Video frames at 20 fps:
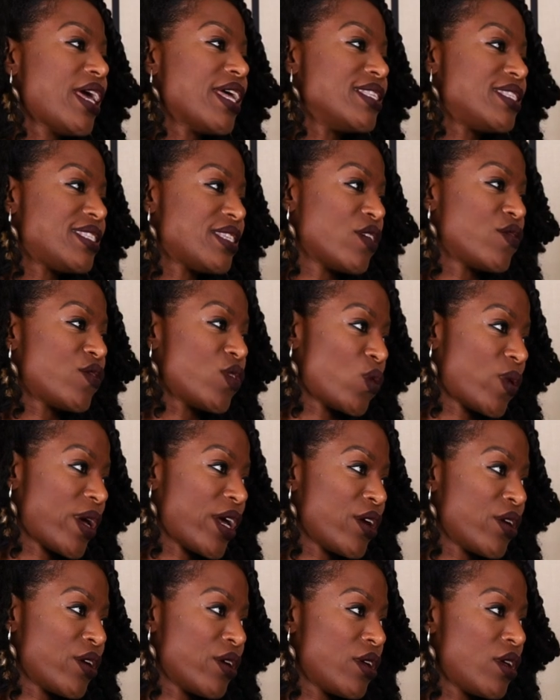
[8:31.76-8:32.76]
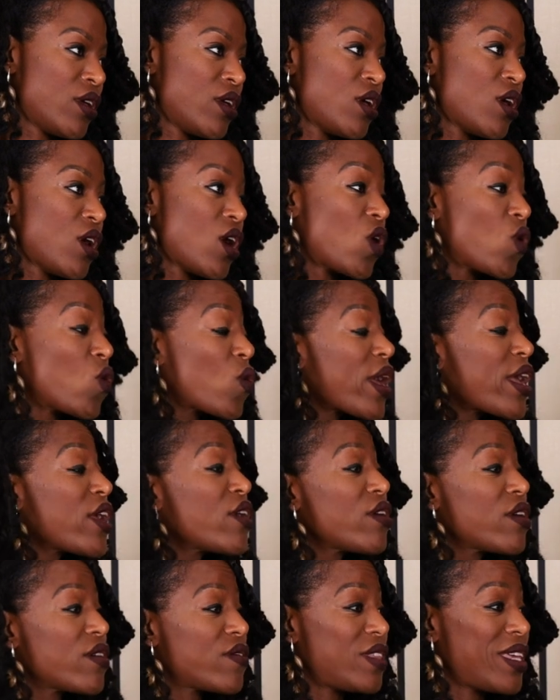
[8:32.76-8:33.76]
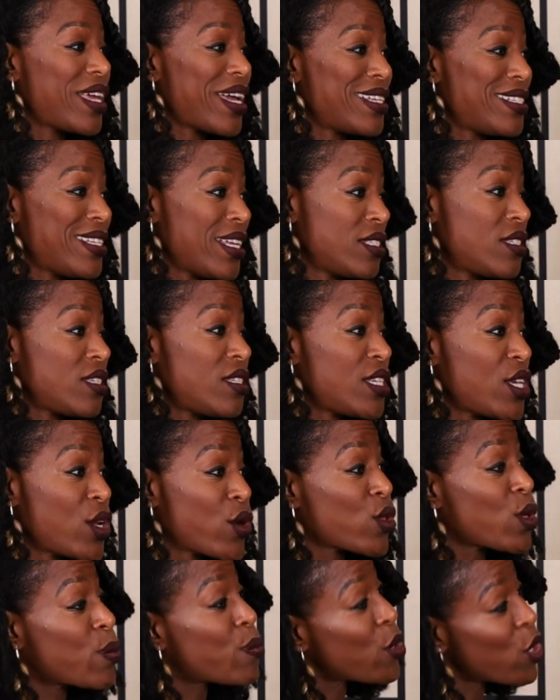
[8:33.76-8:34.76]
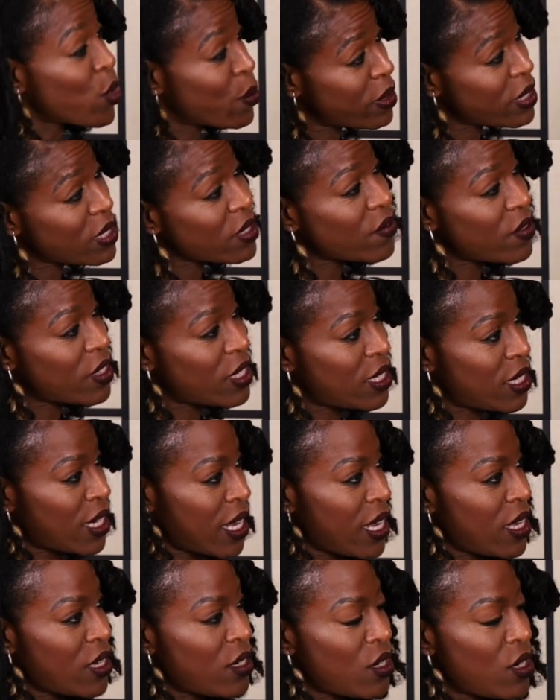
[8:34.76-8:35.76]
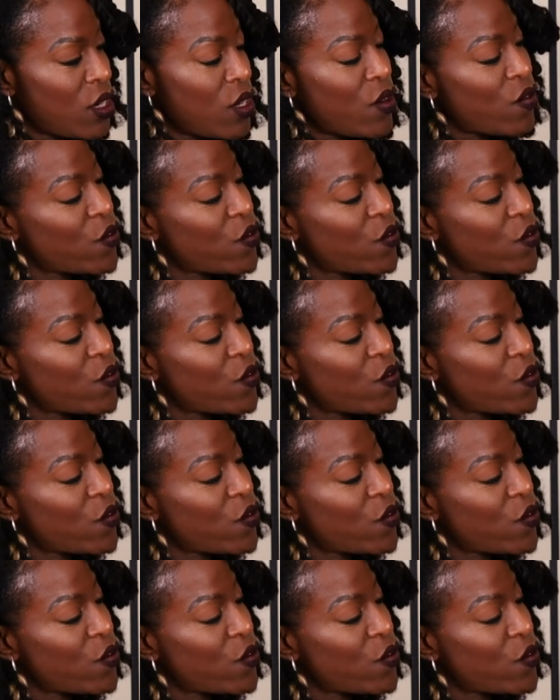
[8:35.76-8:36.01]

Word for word: and self aware, aware of the identity or the purpose of the state